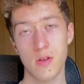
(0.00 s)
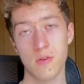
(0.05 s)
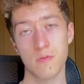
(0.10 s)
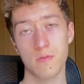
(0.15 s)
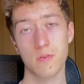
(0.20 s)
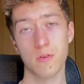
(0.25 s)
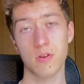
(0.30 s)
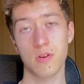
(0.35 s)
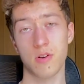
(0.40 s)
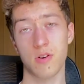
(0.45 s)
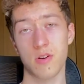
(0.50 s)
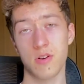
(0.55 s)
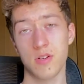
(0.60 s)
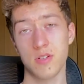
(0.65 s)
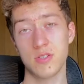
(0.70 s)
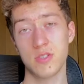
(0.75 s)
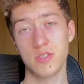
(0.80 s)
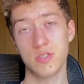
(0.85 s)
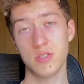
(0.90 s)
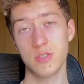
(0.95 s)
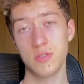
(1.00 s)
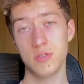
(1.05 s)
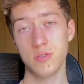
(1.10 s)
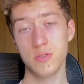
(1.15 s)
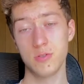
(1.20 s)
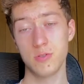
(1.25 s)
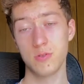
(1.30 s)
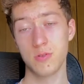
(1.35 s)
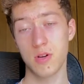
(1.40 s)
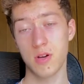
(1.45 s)
for cars
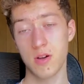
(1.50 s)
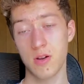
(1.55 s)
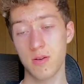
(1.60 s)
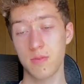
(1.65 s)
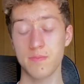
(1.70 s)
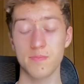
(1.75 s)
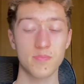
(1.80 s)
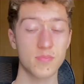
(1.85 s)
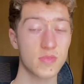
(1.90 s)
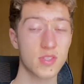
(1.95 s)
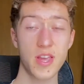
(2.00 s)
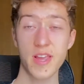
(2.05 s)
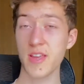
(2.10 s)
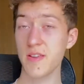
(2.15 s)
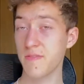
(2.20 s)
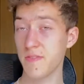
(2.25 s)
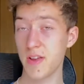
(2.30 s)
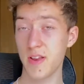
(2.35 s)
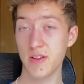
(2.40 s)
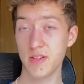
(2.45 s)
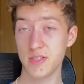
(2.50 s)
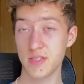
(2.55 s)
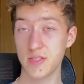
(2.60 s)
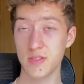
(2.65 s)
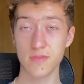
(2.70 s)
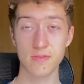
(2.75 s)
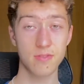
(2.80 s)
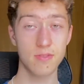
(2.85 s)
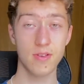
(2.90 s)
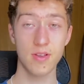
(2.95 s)
to take advantage
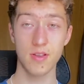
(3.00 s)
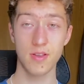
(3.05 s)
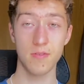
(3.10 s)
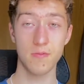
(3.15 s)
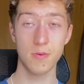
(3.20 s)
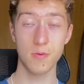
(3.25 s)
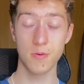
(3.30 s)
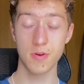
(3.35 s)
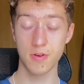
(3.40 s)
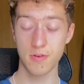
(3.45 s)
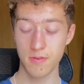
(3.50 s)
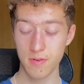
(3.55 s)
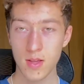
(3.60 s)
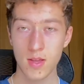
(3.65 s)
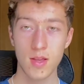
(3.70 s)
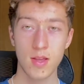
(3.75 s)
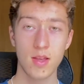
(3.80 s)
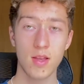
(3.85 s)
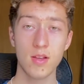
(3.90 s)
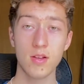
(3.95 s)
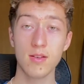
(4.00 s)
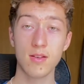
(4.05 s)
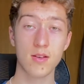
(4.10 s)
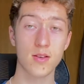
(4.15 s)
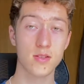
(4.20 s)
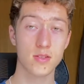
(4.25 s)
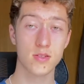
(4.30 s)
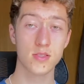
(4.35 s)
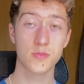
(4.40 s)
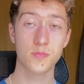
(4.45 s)
of, if you will. And
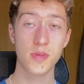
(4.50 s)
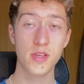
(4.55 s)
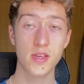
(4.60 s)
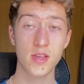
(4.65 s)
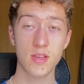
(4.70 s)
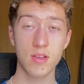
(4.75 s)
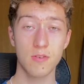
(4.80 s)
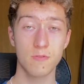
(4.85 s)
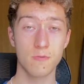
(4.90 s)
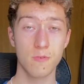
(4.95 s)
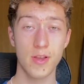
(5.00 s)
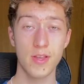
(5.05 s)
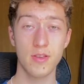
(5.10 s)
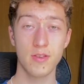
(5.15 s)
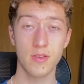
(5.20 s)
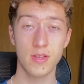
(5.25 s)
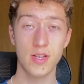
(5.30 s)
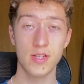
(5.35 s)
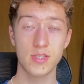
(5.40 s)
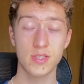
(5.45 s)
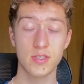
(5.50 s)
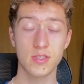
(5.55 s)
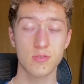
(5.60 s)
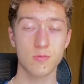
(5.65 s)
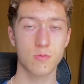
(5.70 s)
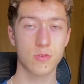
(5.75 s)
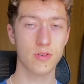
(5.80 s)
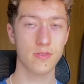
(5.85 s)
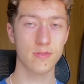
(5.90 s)
speaking of regulations, one